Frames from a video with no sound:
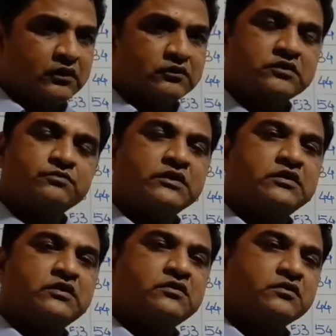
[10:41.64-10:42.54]
This
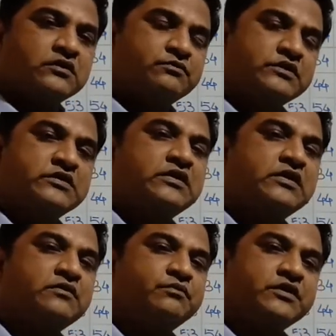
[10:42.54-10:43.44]
method is
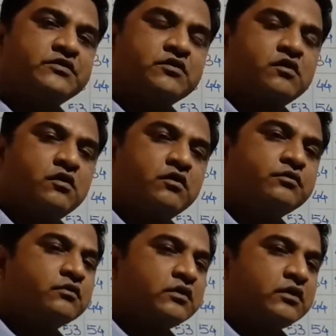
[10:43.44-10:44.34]
basically based
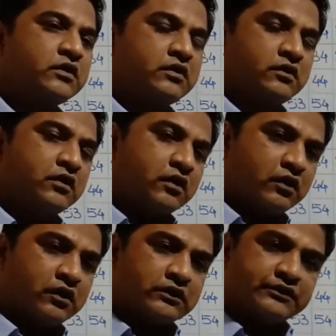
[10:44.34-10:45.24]
on
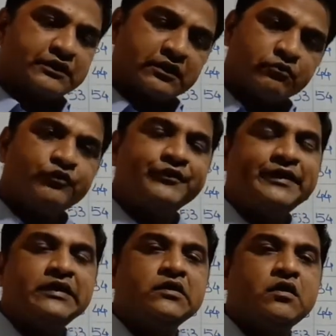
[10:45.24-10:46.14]

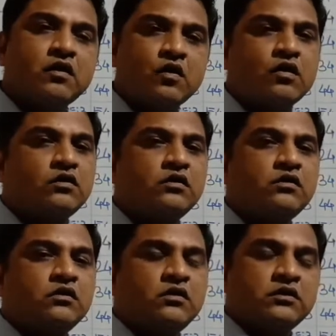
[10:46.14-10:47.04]
removing all
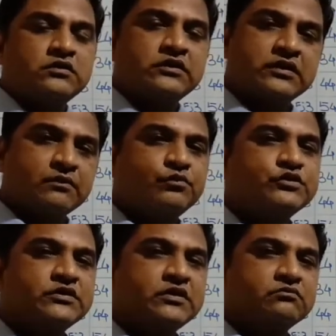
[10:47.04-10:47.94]
the
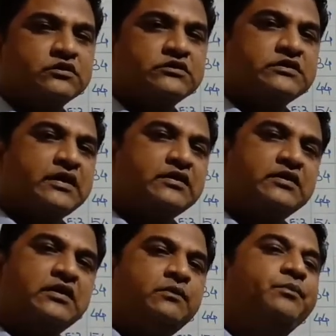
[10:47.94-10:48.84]
composite numbers and
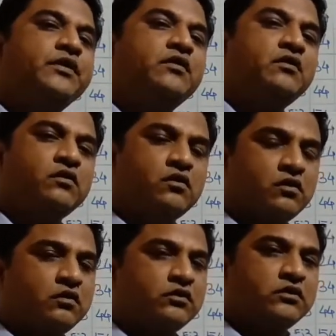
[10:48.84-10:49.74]
keeping
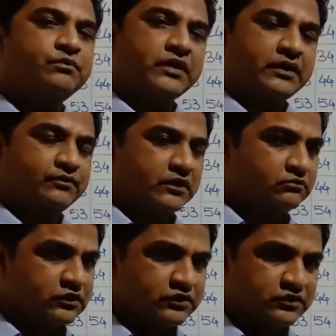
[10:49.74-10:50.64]
all the prime
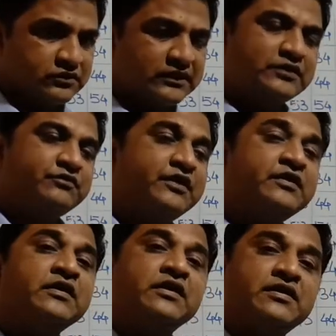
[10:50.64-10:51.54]
numbers. That's why
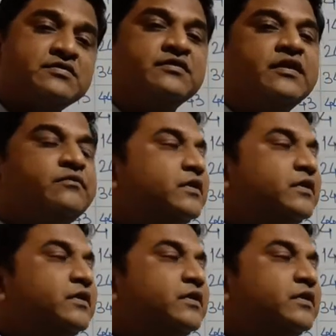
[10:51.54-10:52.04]
it is named